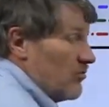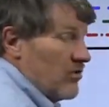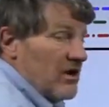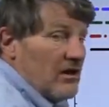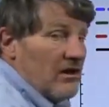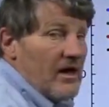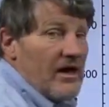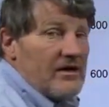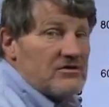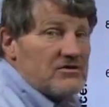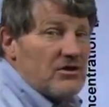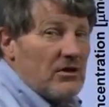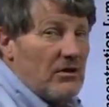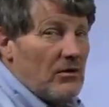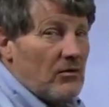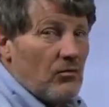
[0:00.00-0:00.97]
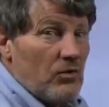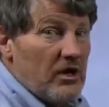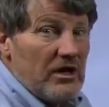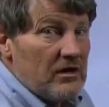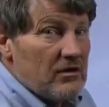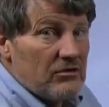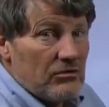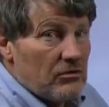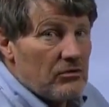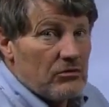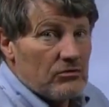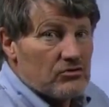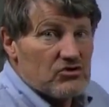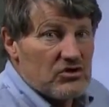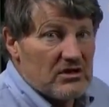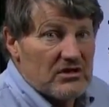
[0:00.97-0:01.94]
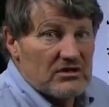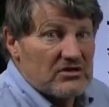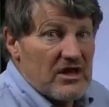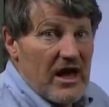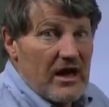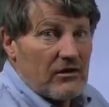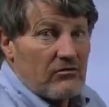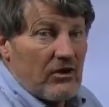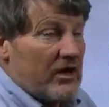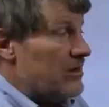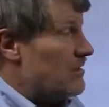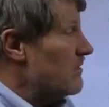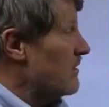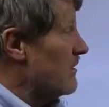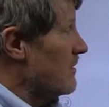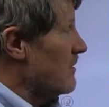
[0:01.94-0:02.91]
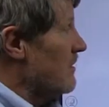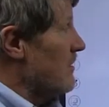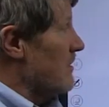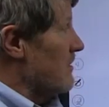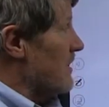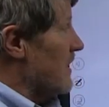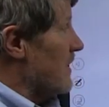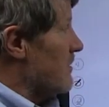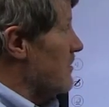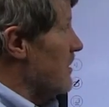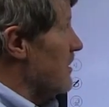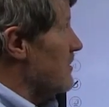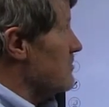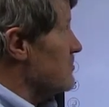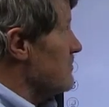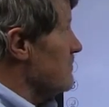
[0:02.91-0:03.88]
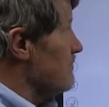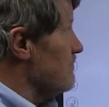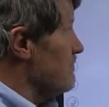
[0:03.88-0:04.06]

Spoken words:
realized we didn't use the exact right techniques.